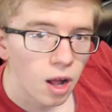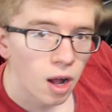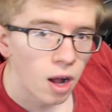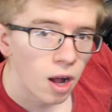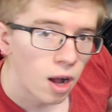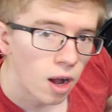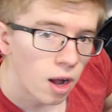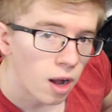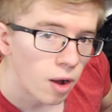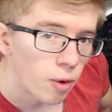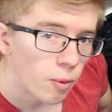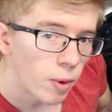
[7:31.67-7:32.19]

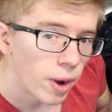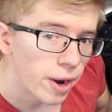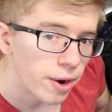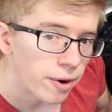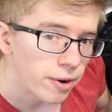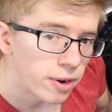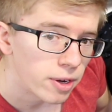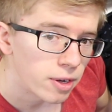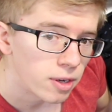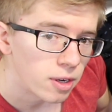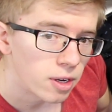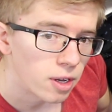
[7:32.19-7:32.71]

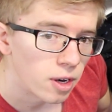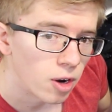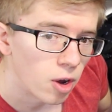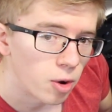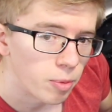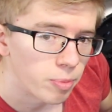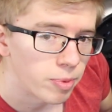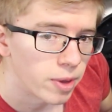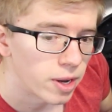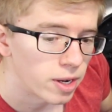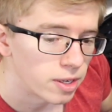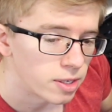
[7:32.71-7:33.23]
wiring and
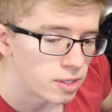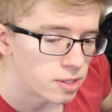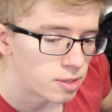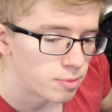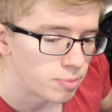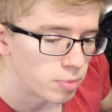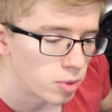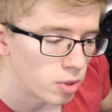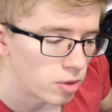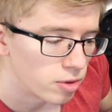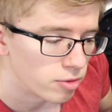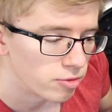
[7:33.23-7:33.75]
hope that it
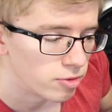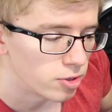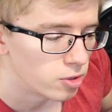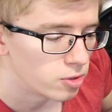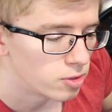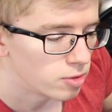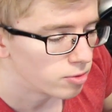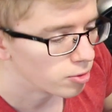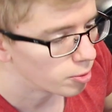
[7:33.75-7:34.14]
doesn't blow the fuse.